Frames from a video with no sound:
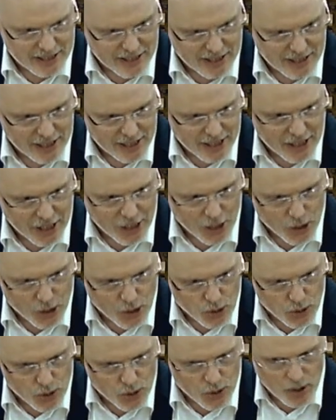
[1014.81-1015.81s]
you know,
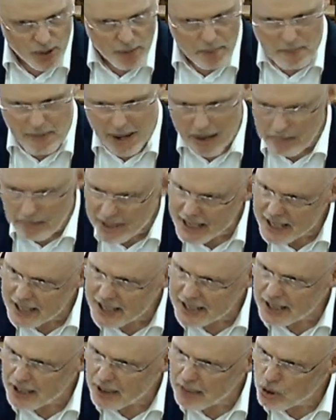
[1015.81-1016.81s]
memories
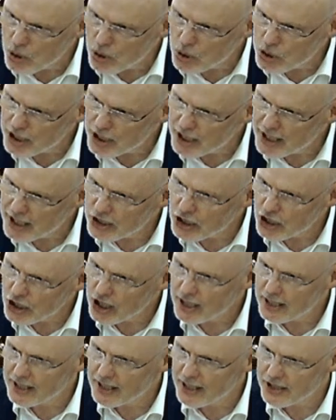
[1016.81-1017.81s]
and emotion in you,
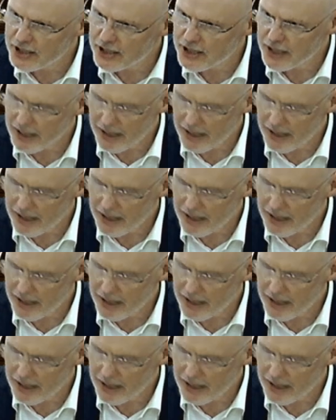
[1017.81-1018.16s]
isn't it?